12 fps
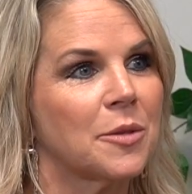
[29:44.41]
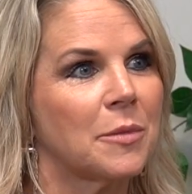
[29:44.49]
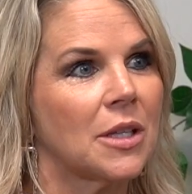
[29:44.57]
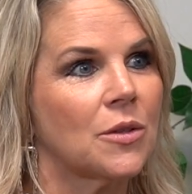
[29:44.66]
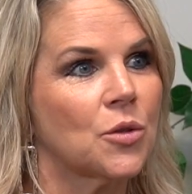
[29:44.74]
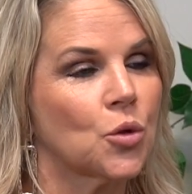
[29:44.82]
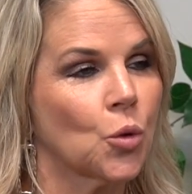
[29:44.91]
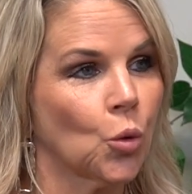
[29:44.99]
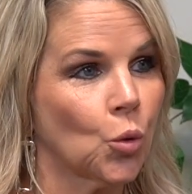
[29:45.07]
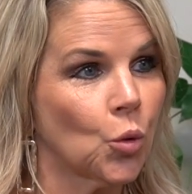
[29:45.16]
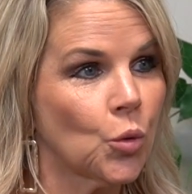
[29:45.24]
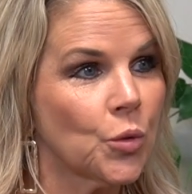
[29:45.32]
to me the
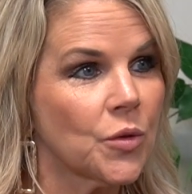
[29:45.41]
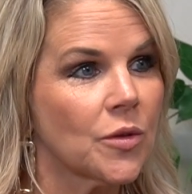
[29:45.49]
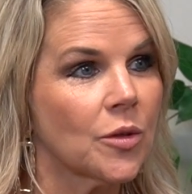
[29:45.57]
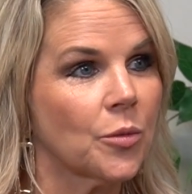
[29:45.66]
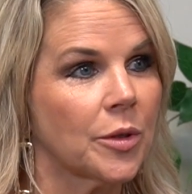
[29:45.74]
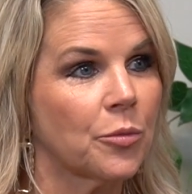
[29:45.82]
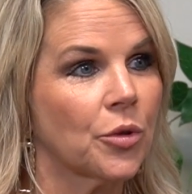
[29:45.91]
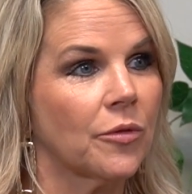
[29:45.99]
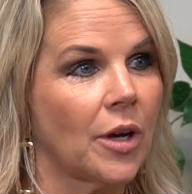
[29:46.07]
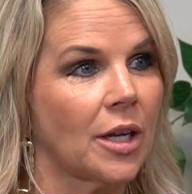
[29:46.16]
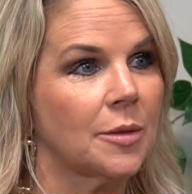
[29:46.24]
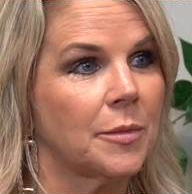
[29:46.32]
tools that we
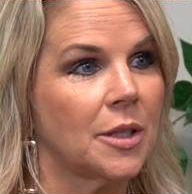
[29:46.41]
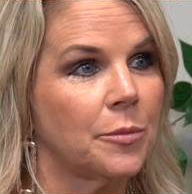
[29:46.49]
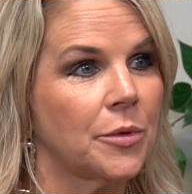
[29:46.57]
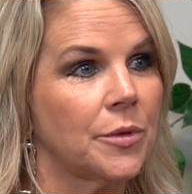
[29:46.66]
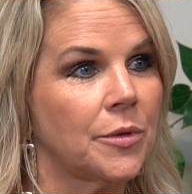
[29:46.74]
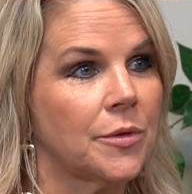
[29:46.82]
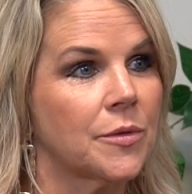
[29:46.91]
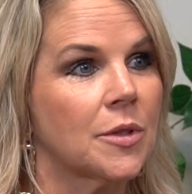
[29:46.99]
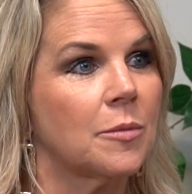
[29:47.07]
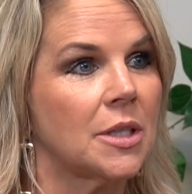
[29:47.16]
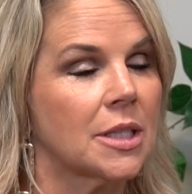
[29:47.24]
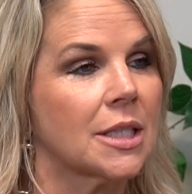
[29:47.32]
provide people to
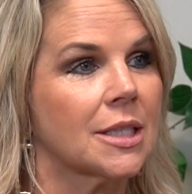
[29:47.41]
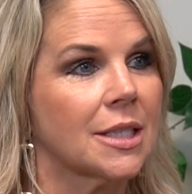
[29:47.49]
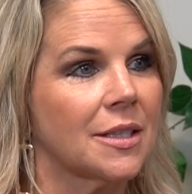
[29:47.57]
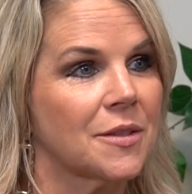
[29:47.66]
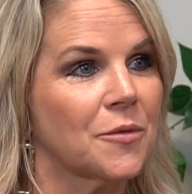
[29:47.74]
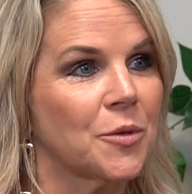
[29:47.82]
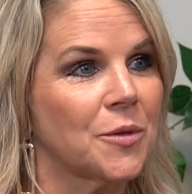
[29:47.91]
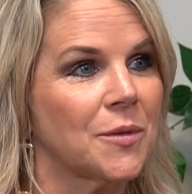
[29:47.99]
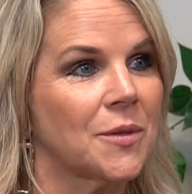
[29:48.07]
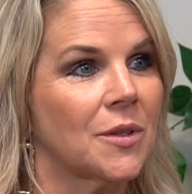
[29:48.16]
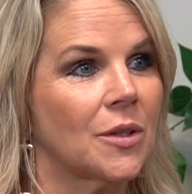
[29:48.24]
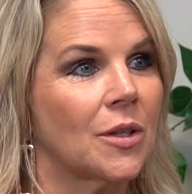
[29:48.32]
be successful,
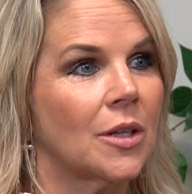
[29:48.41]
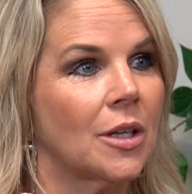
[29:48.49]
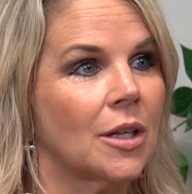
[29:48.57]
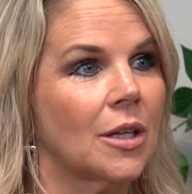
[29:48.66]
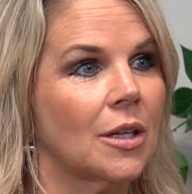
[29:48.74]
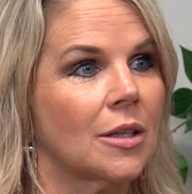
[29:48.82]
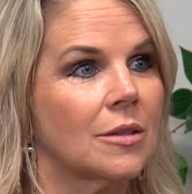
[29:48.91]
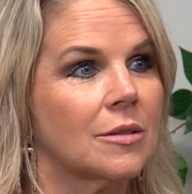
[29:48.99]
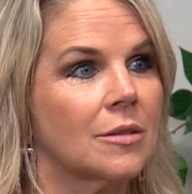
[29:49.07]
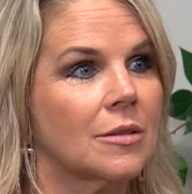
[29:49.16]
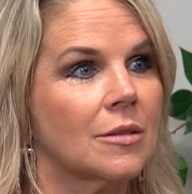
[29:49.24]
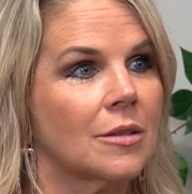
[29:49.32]

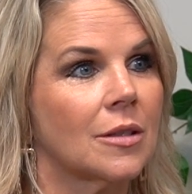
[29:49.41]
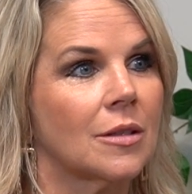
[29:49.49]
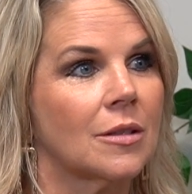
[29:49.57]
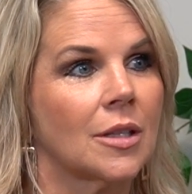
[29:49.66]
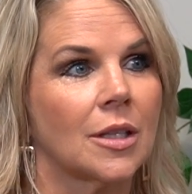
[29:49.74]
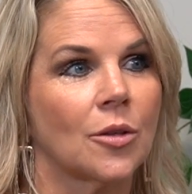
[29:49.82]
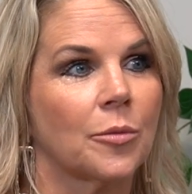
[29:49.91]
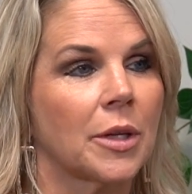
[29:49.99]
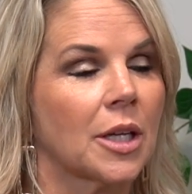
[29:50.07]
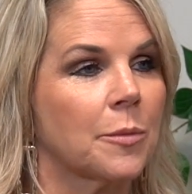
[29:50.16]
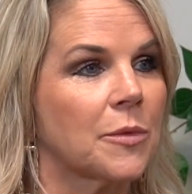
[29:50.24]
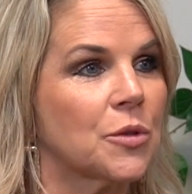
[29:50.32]
and that they don't
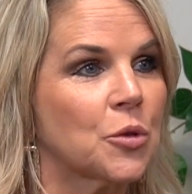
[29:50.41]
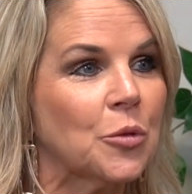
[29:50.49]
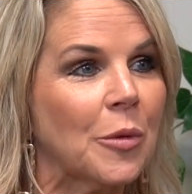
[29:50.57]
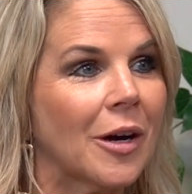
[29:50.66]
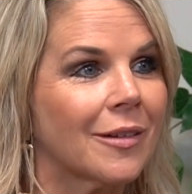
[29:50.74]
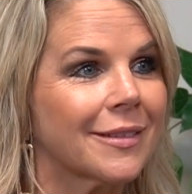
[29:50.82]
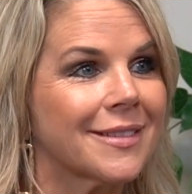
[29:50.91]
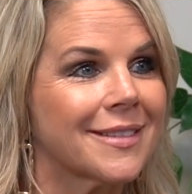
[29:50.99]
pick up the toolbox.